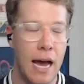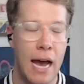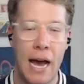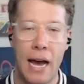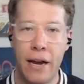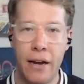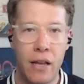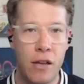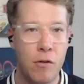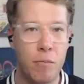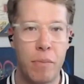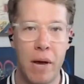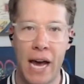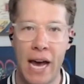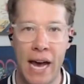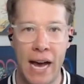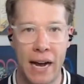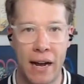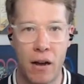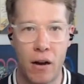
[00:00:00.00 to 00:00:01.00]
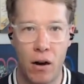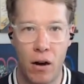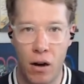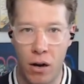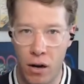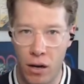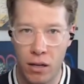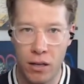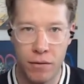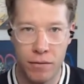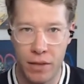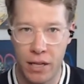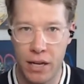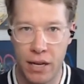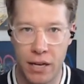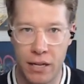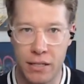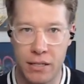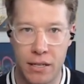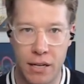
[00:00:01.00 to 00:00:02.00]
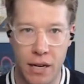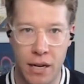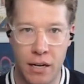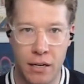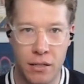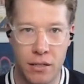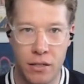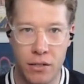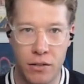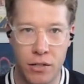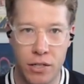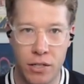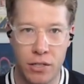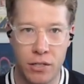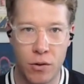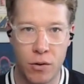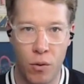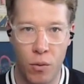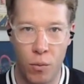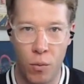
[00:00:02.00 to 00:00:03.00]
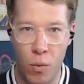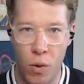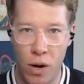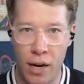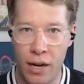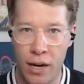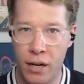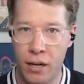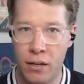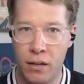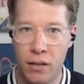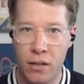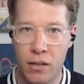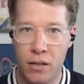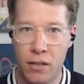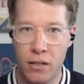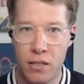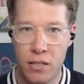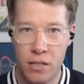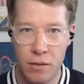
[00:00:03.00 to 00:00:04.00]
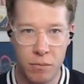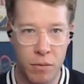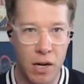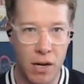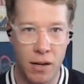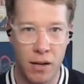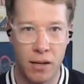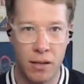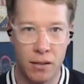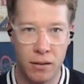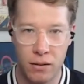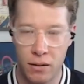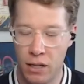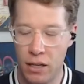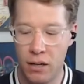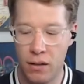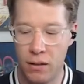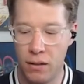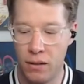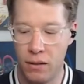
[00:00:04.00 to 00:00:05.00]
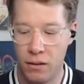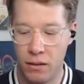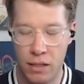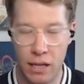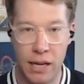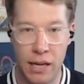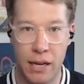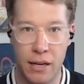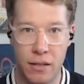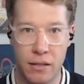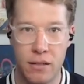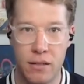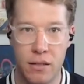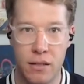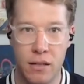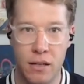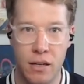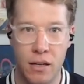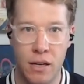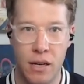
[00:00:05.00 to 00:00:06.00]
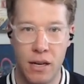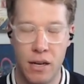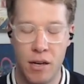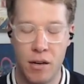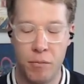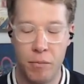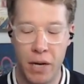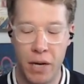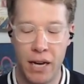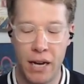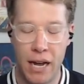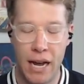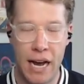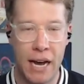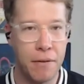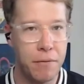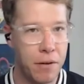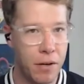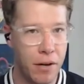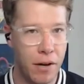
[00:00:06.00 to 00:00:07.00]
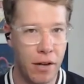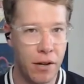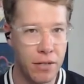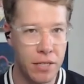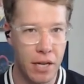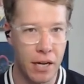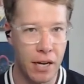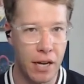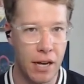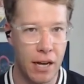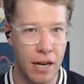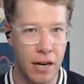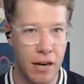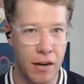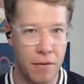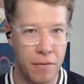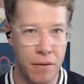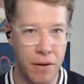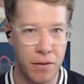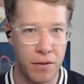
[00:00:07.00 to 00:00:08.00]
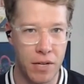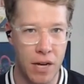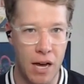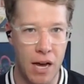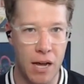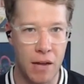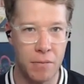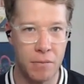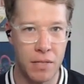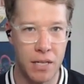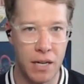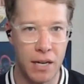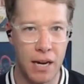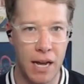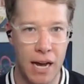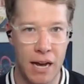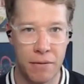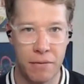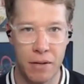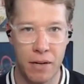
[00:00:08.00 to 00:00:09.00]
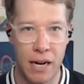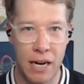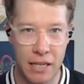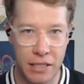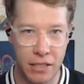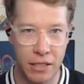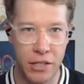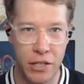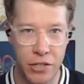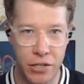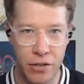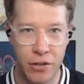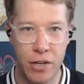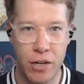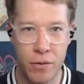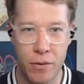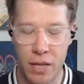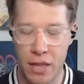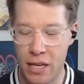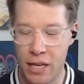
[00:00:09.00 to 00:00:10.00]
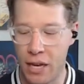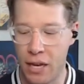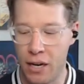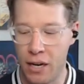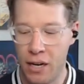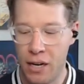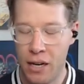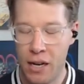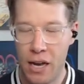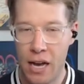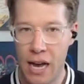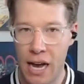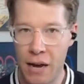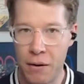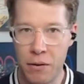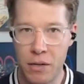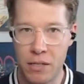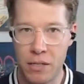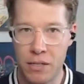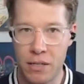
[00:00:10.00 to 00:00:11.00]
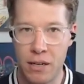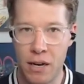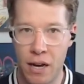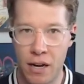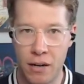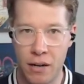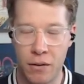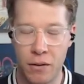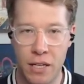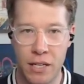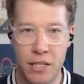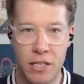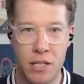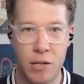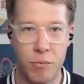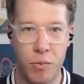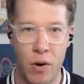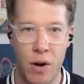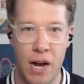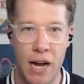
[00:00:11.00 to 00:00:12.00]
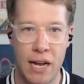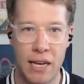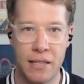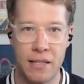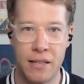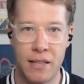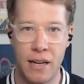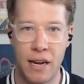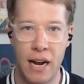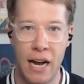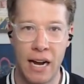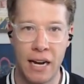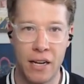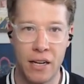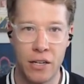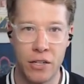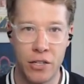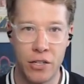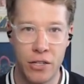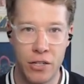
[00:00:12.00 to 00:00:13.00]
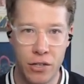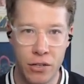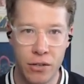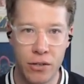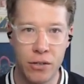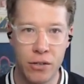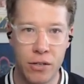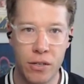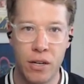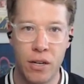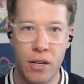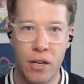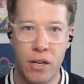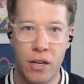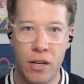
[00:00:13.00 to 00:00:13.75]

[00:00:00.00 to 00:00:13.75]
How do you pack all of this into just one small little lens? But after using it a few times and after actually shooting with it, I was not only surprised that I could shoot